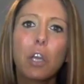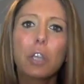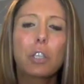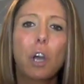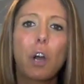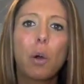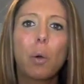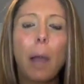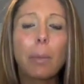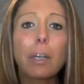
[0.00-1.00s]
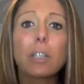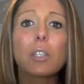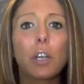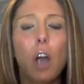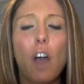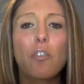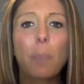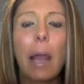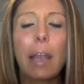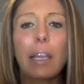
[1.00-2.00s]
So I'm going to start off
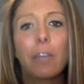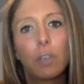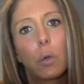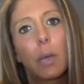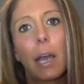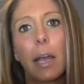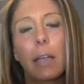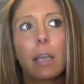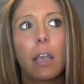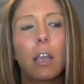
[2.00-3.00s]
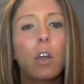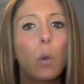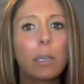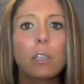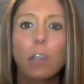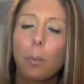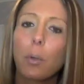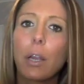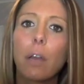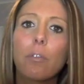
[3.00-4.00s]
by giving you guys a quick
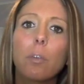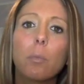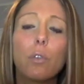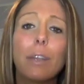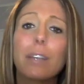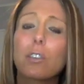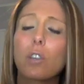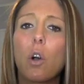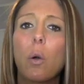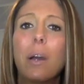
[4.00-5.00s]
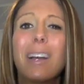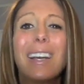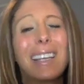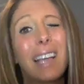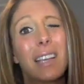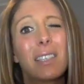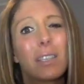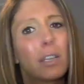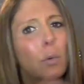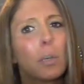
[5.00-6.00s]
summary of the movie. So yes,
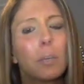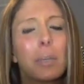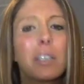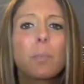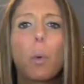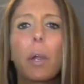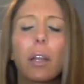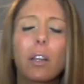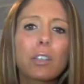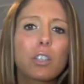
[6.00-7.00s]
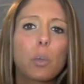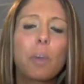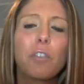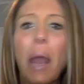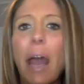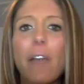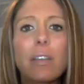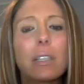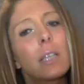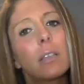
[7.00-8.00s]
there will be spoilers. So if you
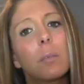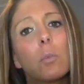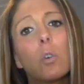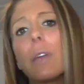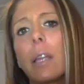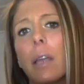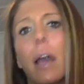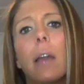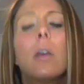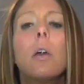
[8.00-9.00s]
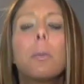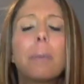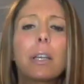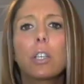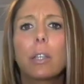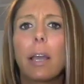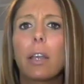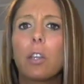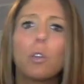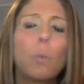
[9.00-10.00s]
haven't seen the movie yet, make sure
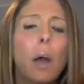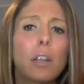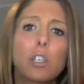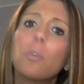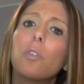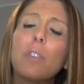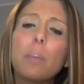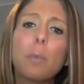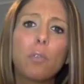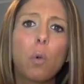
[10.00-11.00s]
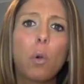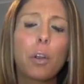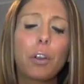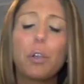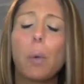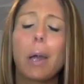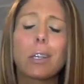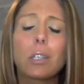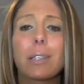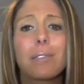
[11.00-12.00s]
that you watch the movie before you
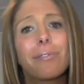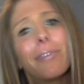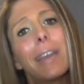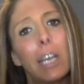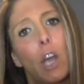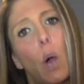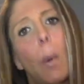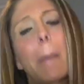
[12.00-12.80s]
watch this video.